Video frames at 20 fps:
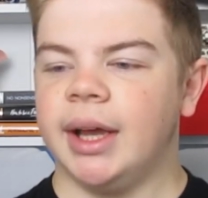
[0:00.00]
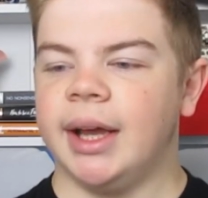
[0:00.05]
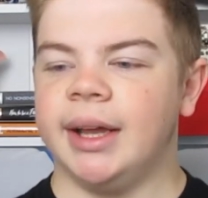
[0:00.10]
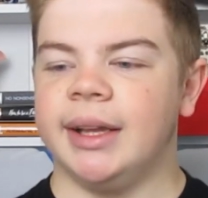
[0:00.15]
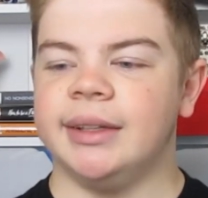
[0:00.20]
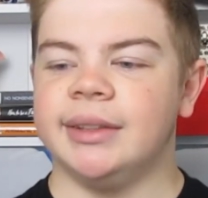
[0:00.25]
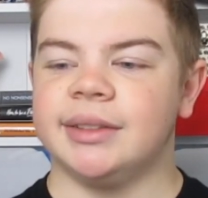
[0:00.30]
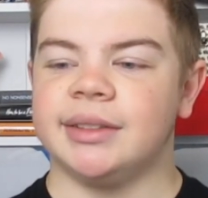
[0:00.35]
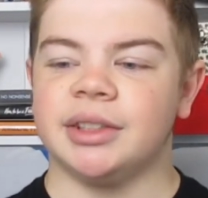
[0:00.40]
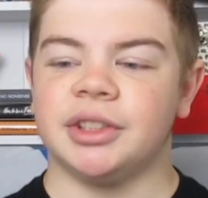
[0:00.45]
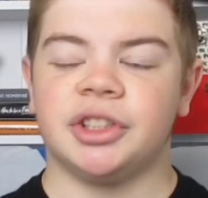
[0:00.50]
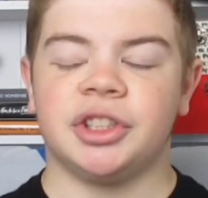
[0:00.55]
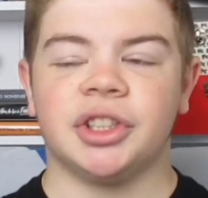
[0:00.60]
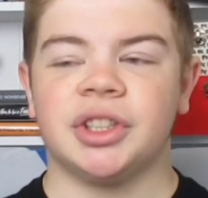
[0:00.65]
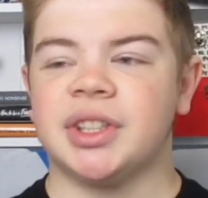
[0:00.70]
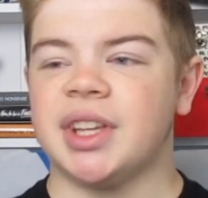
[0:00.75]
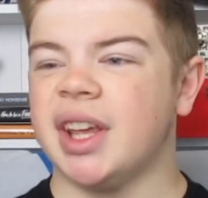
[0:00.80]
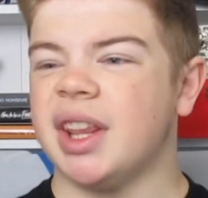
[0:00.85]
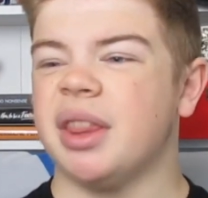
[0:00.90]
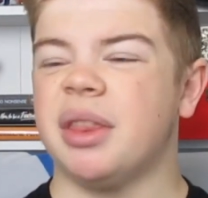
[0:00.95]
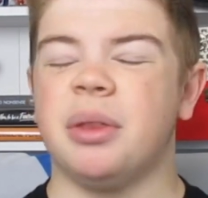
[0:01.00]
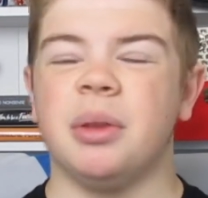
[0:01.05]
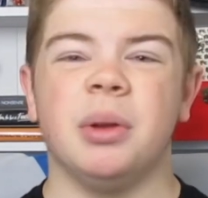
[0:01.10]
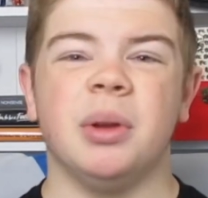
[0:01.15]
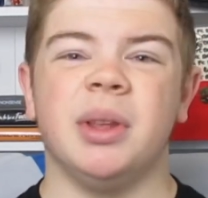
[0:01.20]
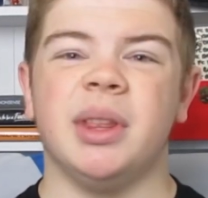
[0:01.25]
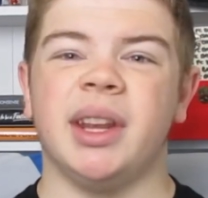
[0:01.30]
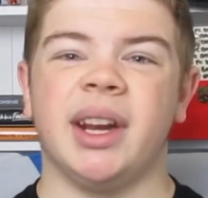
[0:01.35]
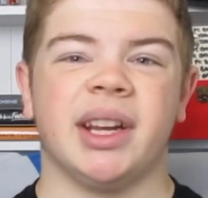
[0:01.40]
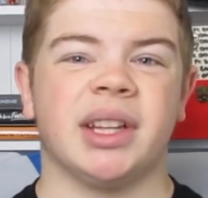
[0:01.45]
And just getting
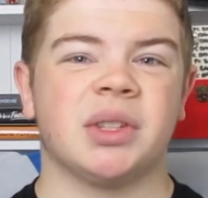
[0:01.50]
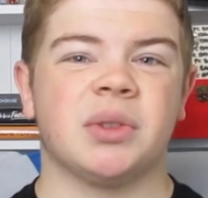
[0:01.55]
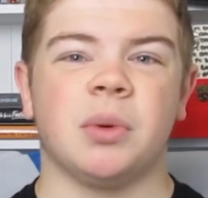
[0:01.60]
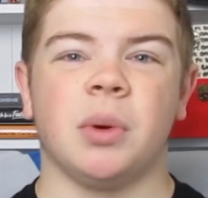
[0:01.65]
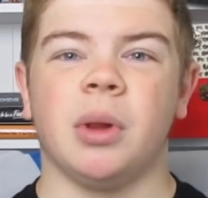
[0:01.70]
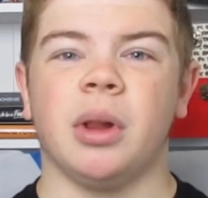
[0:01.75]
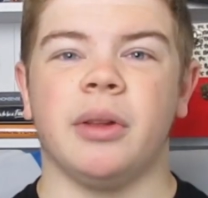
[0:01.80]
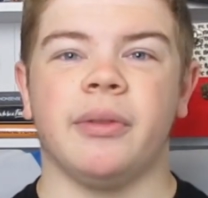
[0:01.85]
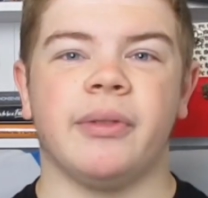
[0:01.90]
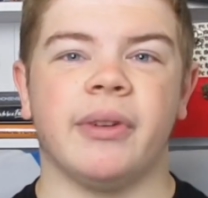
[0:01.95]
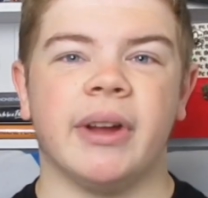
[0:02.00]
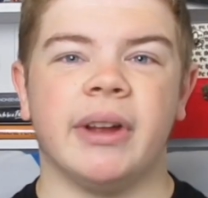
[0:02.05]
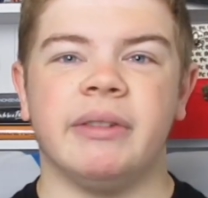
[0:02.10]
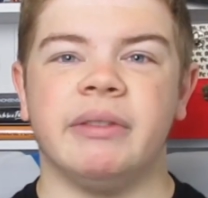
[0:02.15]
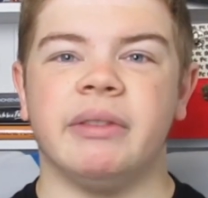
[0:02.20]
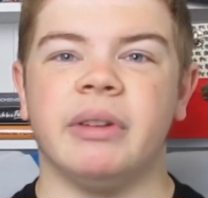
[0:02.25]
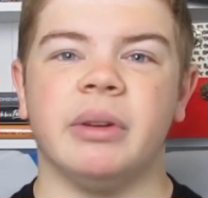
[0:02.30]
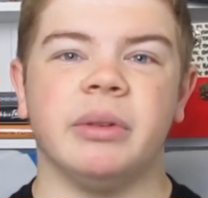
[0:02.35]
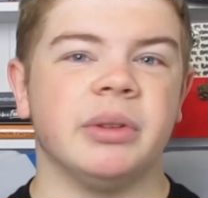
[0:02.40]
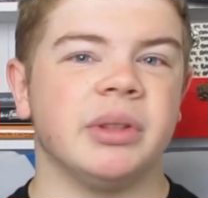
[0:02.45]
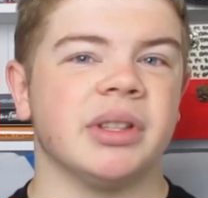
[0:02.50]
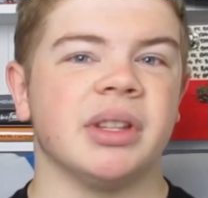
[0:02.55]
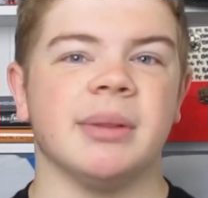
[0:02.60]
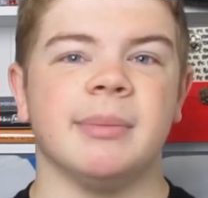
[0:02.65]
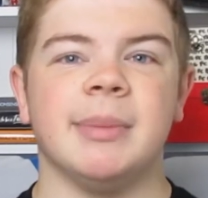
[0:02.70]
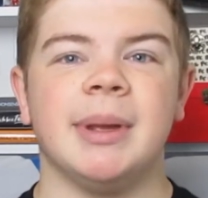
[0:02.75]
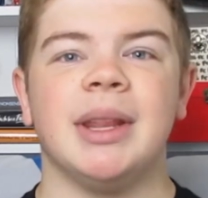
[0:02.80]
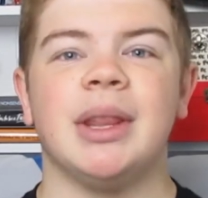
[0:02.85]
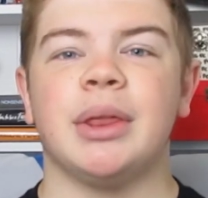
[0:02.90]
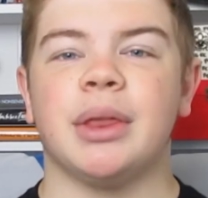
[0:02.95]
through to the next qualifying round is the
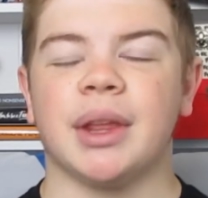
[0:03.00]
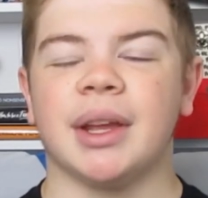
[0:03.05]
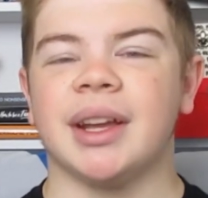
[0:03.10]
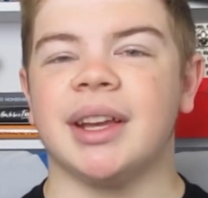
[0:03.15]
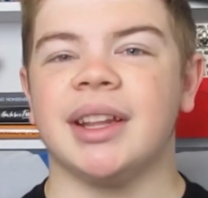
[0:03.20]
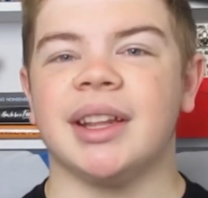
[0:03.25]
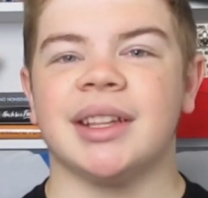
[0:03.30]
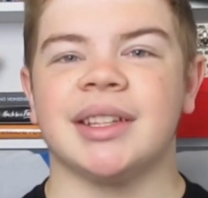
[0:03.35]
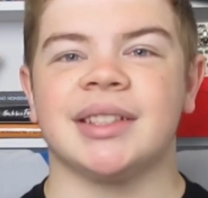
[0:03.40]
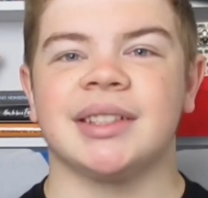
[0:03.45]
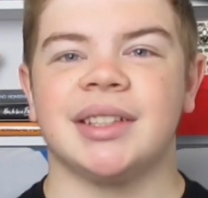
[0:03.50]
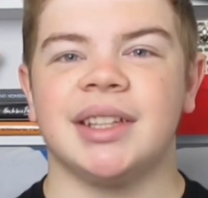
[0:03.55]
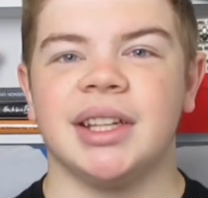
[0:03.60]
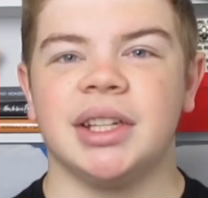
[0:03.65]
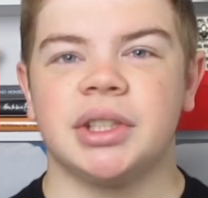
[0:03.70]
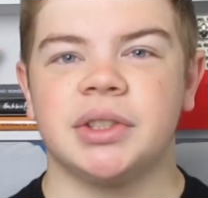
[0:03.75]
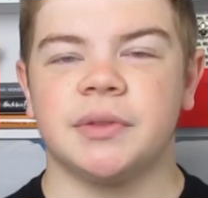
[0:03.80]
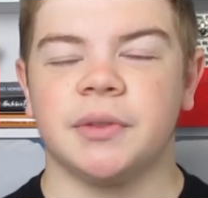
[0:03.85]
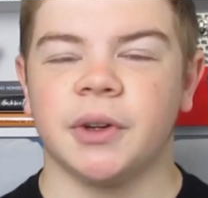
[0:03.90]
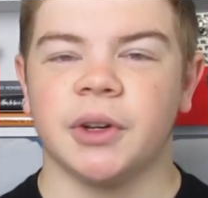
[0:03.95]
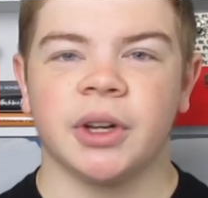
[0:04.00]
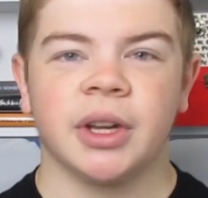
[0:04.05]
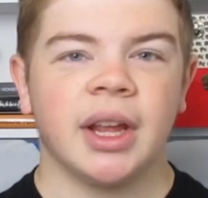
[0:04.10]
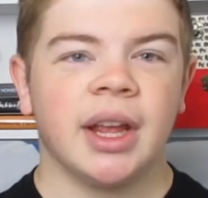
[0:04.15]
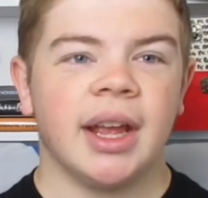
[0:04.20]
main thing at this stage for